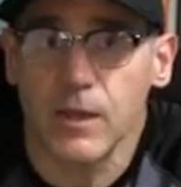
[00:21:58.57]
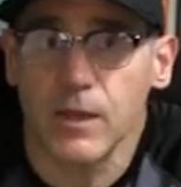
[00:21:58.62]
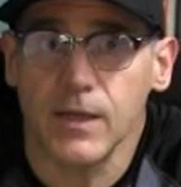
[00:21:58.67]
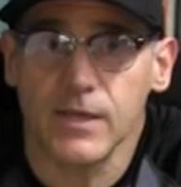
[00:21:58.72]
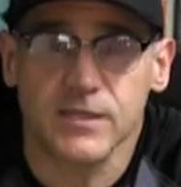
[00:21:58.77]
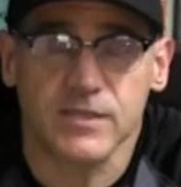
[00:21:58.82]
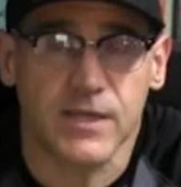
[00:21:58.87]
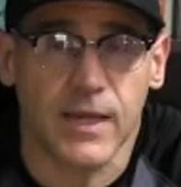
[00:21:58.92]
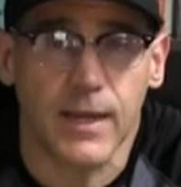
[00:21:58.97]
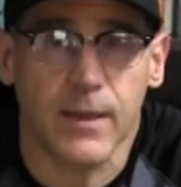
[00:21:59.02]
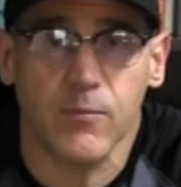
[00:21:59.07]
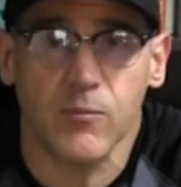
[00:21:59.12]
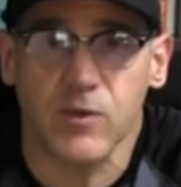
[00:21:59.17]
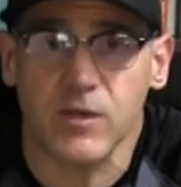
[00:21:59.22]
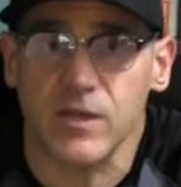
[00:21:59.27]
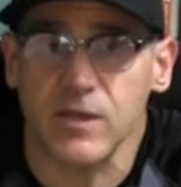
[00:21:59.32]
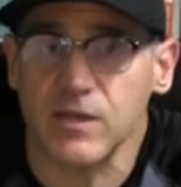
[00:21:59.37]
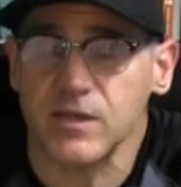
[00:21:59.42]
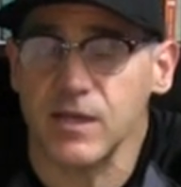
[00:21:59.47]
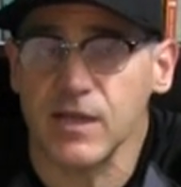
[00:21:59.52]

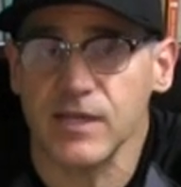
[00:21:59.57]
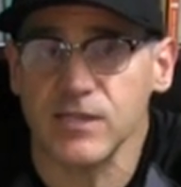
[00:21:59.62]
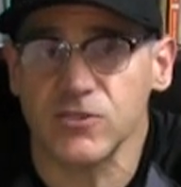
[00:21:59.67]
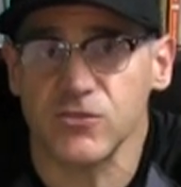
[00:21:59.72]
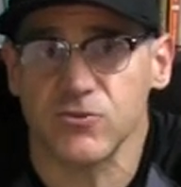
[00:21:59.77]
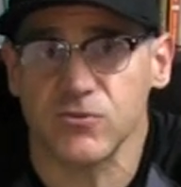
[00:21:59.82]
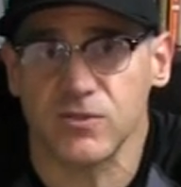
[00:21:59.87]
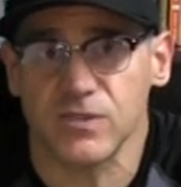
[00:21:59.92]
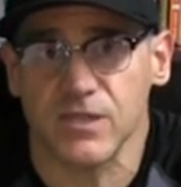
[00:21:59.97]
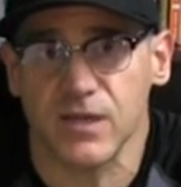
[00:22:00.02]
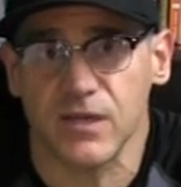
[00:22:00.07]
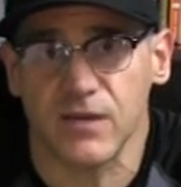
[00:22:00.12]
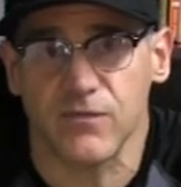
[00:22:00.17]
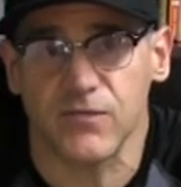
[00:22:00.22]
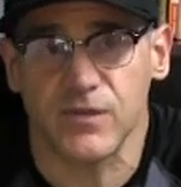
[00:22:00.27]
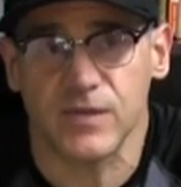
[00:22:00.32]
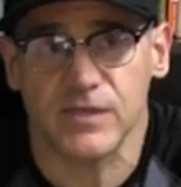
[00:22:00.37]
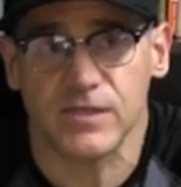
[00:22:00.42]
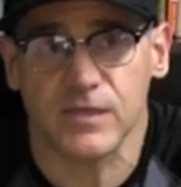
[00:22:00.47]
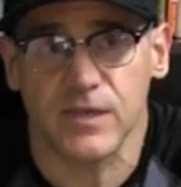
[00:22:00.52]
Examine and test
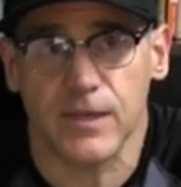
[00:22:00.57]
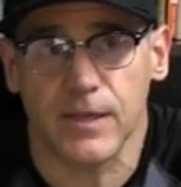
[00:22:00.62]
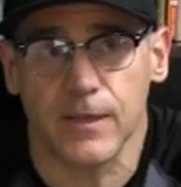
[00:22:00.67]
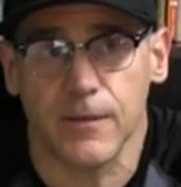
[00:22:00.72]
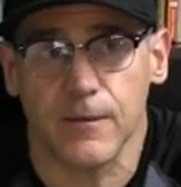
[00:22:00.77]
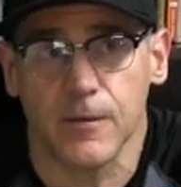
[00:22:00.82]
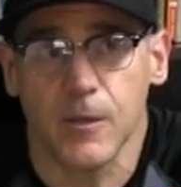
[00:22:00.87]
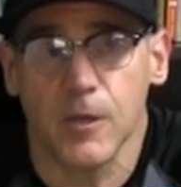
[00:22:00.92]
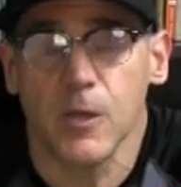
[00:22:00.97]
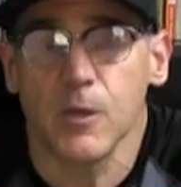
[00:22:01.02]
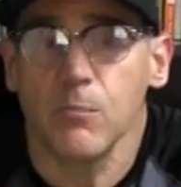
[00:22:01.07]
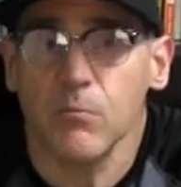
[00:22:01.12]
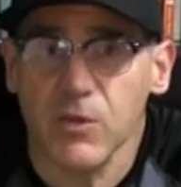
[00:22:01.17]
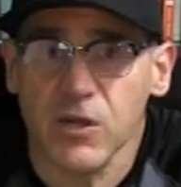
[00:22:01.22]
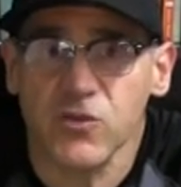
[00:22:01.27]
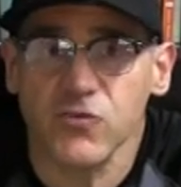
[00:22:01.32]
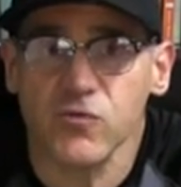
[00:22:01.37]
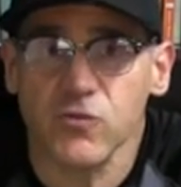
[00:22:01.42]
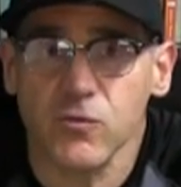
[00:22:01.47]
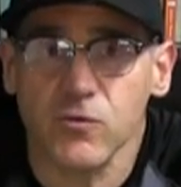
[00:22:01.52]
yourself, he said.
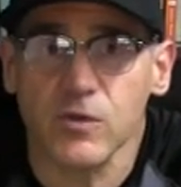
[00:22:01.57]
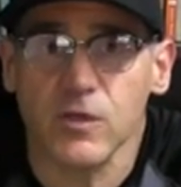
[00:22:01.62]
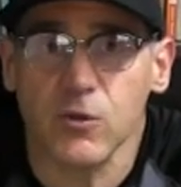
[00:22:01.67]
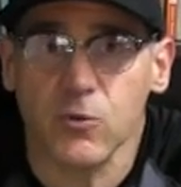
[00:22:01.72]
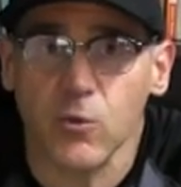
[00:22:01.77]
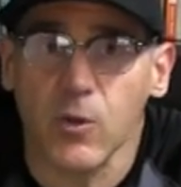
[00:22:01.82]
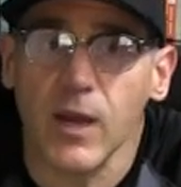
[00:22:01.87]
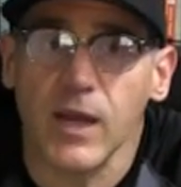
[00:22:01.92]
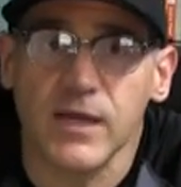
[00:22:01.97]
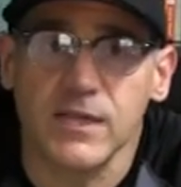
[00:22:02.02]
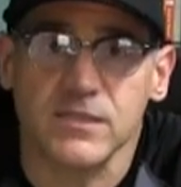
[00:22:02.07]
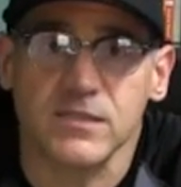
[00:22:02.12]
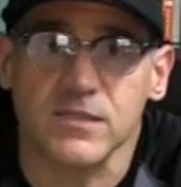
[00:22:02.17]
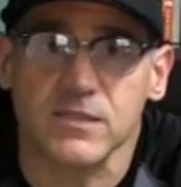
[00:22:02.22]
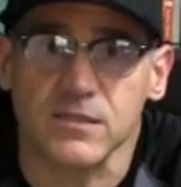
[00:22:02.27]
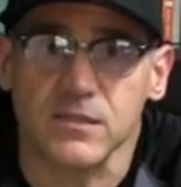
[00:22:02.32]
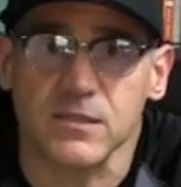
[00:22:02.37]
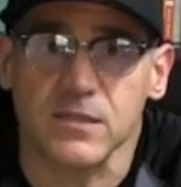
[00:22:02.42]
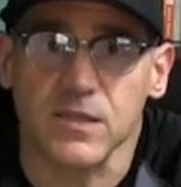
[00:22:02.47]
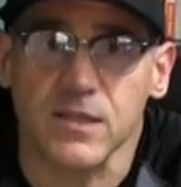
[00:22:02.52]
Make sure that Christ
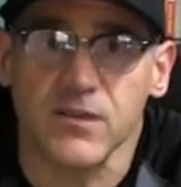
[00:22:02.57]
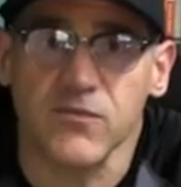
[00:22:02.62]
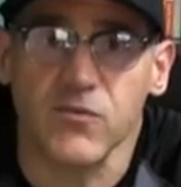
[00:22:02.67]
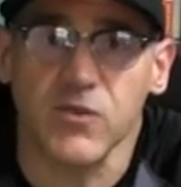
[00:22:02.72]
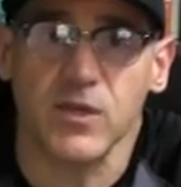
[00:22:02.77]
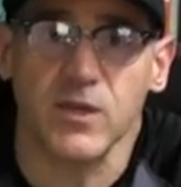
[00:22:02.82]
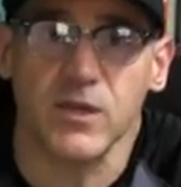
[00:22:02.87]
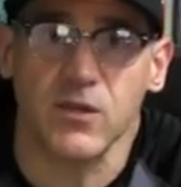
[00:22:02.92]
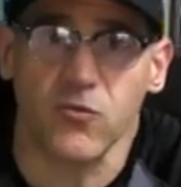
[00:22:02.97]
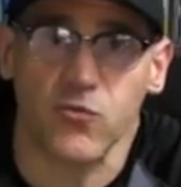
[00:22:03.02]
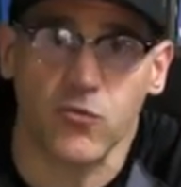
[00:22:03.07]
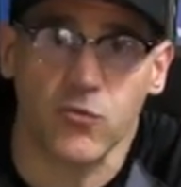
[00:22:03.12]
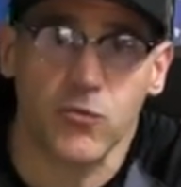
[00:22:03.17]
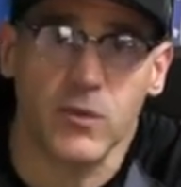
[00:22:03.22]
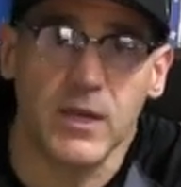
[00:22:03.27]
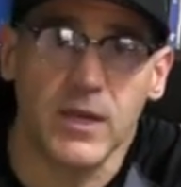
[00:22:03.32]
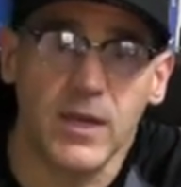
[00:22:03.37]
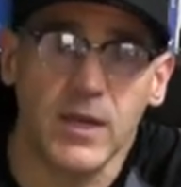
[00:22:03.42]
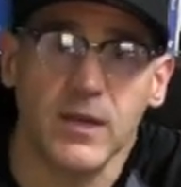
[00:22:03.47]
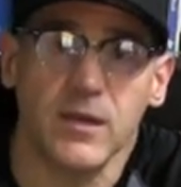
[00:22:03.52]
is living
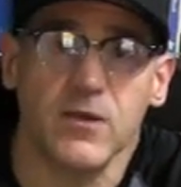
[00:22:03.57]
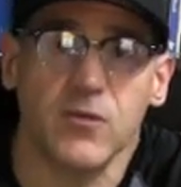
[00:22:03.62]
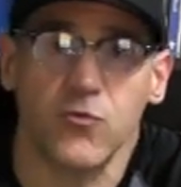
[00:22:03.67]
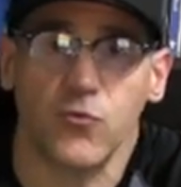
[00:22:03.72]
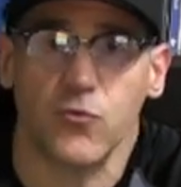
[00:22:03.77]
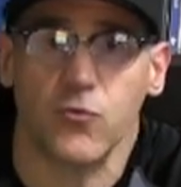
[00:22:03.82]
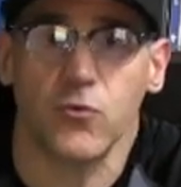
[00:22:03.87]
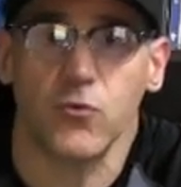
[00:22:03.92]
in and